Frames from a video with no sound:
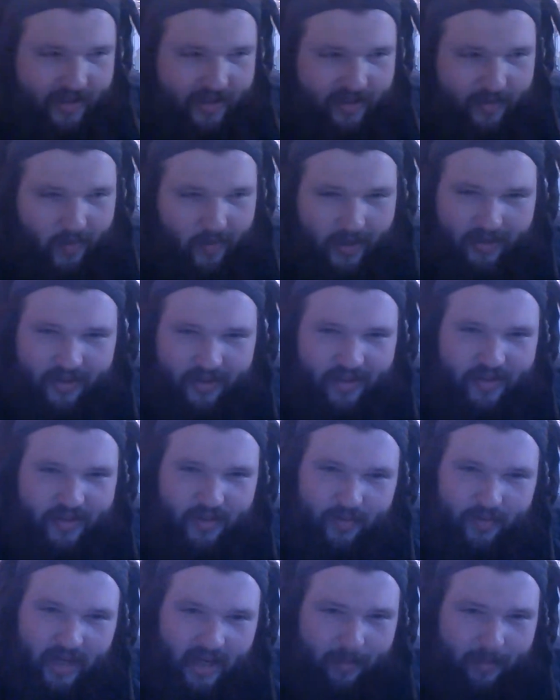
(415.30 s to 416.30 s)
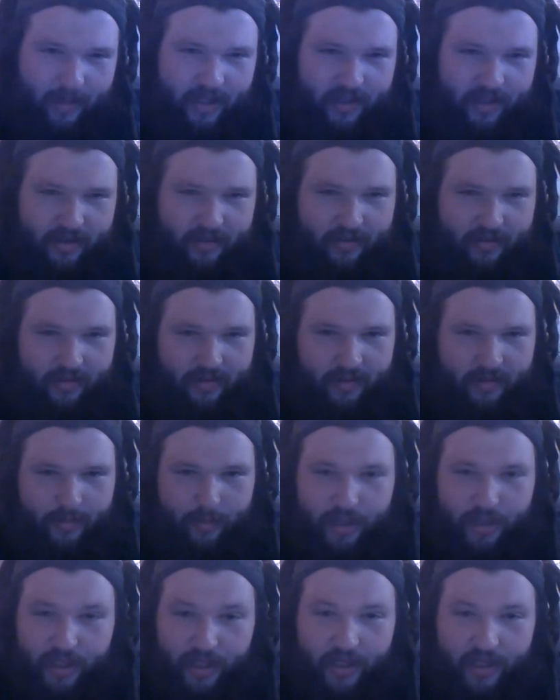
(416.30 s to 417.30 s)
whether it's a rabbit or a
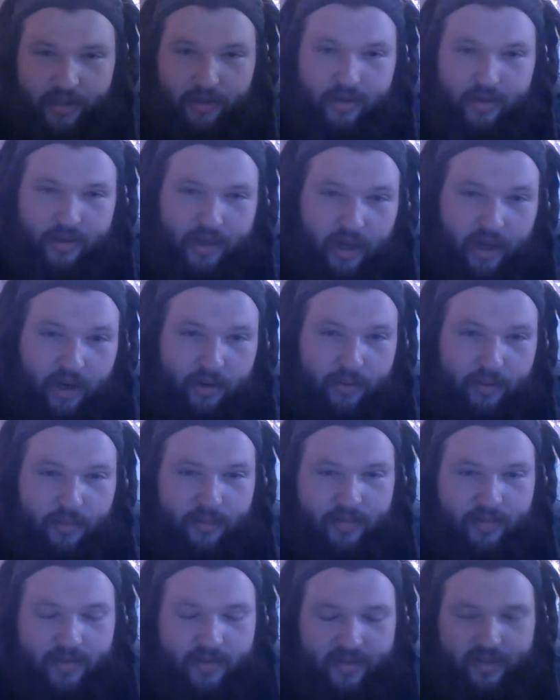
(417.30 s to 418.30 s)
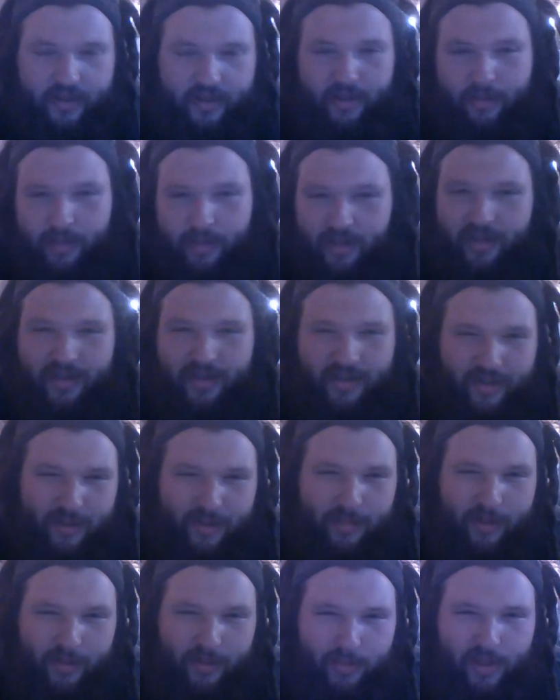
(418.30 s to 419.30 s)
pig or a goat, it's going to be a
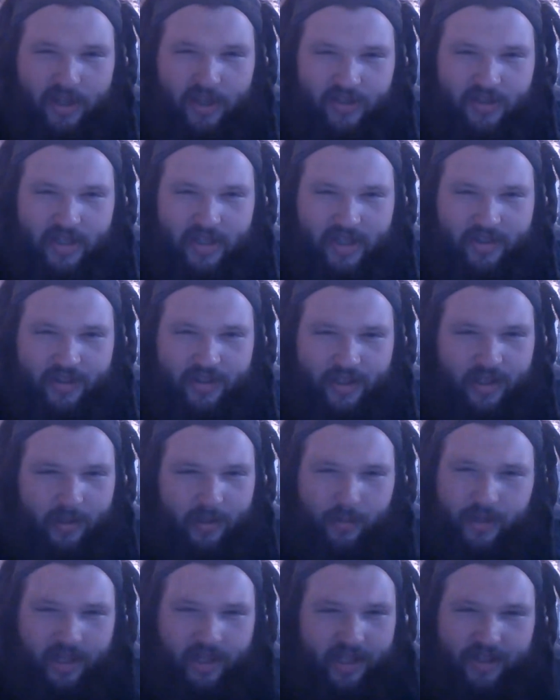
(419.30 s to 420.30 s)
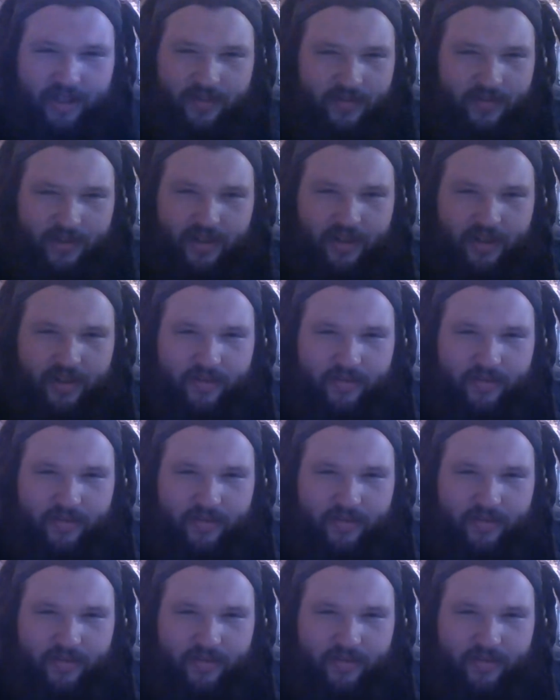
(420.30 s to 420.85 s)
similar process. You're going to want to get the fur